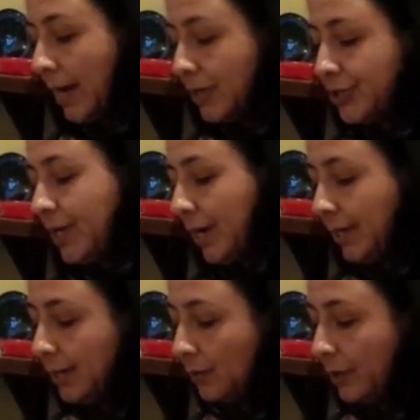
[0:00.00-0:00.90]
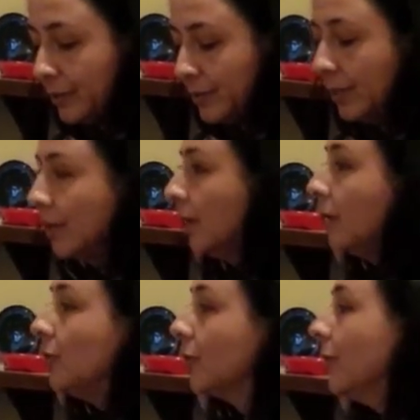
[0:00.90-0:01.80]
hashtag Hear Us.
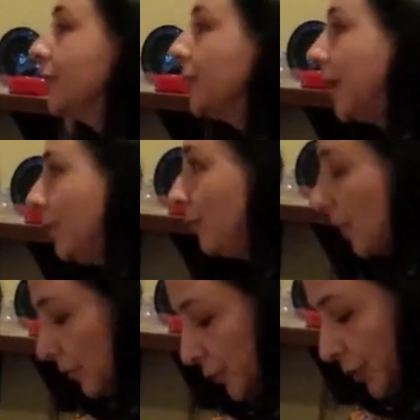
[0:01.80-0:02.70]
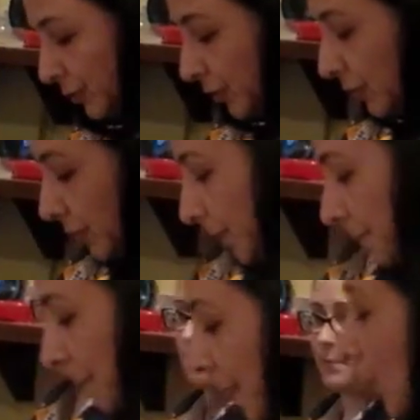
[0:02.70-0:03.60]
You can also get involved with your
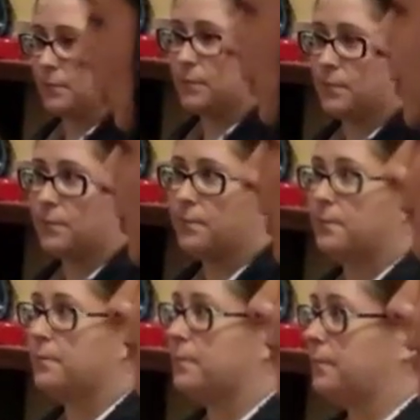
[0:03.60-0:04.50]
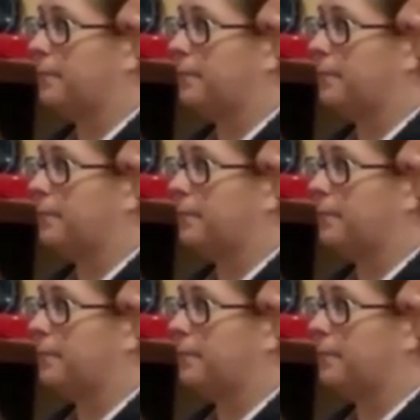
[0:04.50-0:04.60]
union. We're always looking for